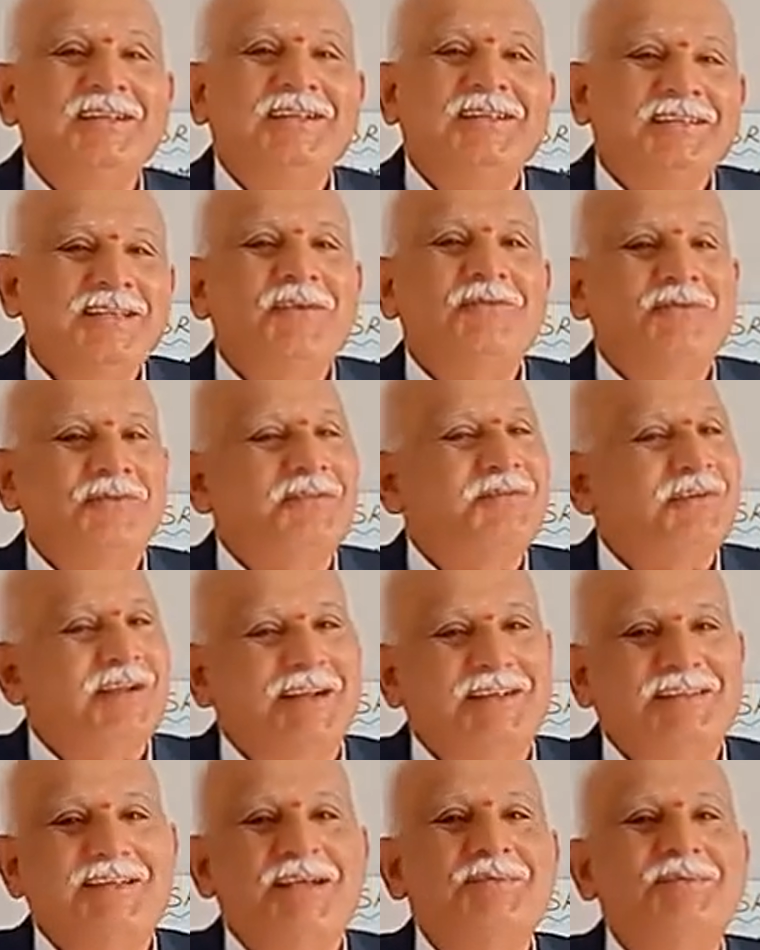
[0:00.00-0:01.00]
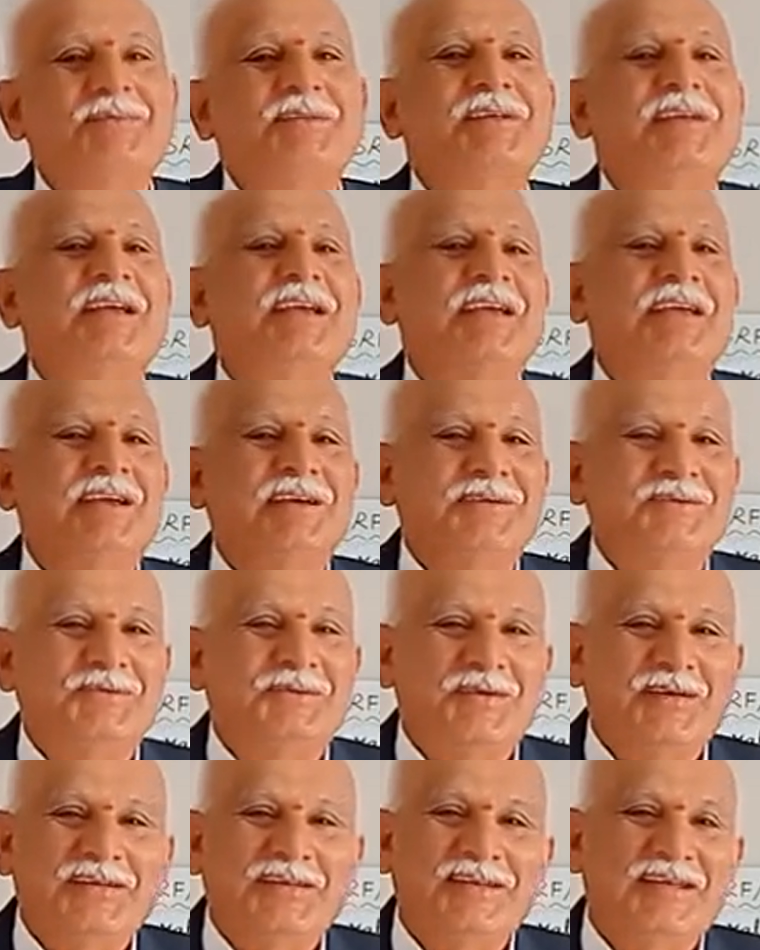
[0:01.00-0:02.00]
say for example a
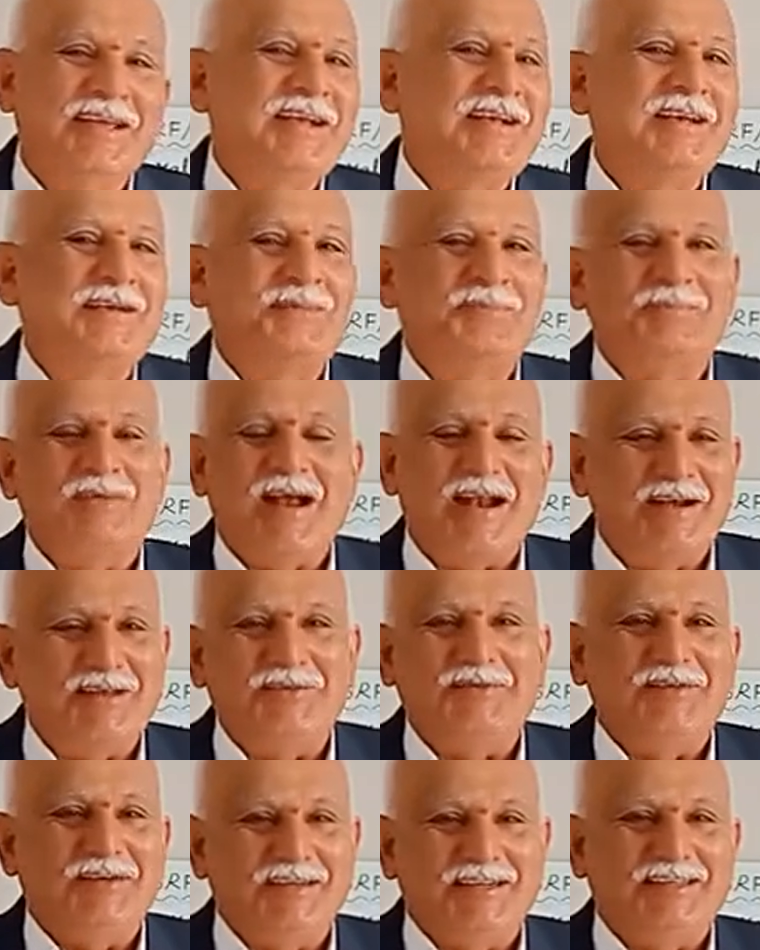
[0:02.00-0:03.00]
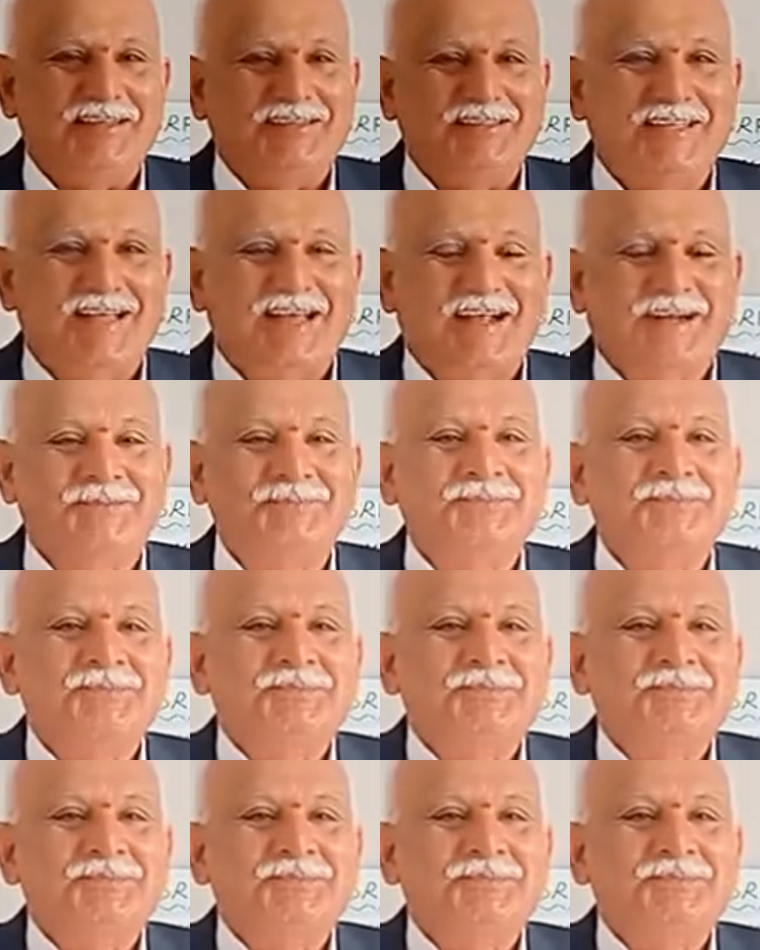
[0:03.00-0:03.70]
1 acre paddy field is there.